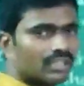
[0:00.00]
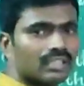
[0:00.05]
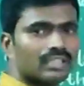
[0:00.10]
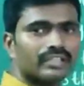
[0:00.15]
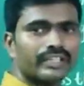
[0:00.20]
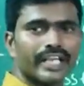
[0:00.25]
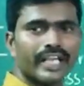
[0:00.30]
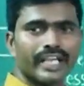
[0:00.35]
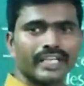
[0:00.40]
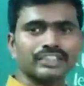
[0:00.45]

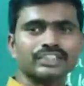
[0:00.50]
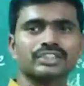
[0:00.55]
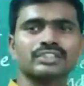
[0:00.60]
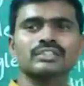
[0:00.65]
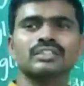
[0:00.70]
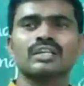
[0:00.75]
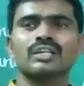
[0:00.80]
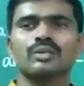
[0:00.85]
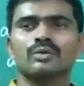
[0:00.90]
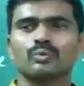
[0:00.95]
Next,
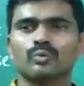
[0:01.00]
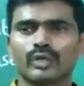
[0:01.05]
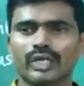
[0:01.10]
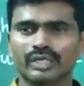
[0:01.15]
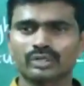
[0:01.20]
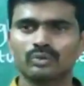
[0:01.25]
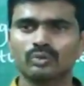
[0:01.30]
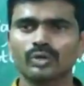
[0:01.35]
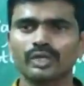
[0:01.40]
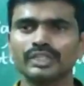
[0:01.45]
we
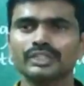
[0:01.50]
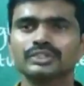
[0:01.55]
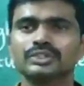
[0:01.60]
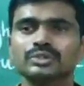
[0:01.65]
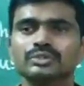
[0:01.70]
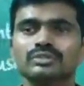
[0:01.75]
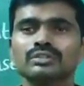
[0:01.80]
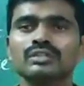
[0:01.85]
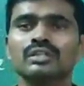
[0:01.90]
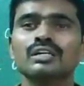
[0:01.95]
are going
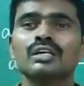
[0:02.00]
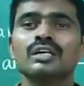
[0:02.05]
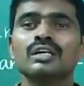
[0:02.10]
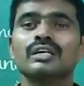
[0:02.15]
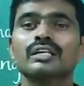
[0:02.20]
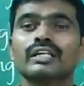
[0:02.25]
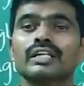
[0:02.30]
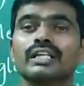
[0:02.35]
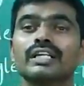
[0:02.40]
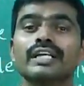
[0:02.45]
to
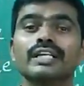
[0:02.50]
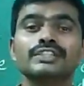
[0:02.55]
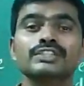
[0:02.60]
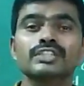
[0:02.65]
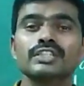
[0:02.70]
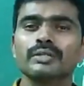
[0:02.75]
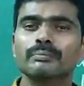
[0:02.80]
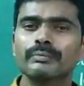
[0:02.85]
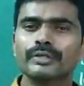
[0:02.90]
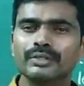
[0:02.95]

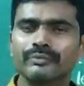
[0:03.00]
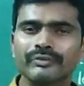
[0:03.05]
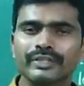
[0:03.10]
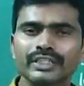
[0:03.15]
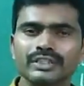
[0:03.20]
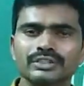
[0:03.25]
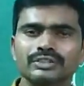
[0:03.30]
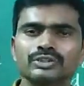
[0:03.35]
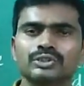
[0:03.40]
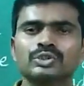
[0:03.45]
relation
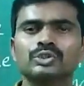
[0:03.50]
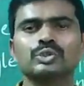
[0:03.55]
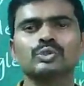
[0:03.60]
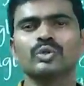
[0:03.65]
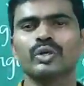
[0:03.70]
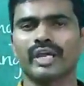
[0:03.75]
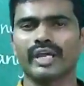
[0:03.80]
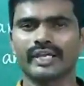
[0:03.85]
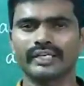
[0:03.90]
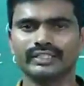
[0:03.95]
between
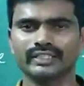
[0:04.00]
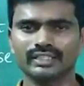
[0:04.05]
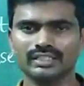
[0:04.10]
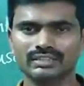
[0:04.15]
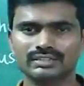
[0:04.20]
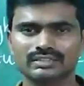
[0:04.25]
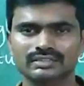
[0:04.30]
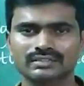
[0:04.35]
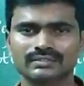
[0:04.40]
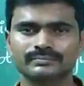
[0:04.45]
two
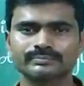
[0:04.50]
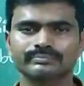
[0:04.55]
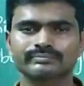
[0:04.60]
angles.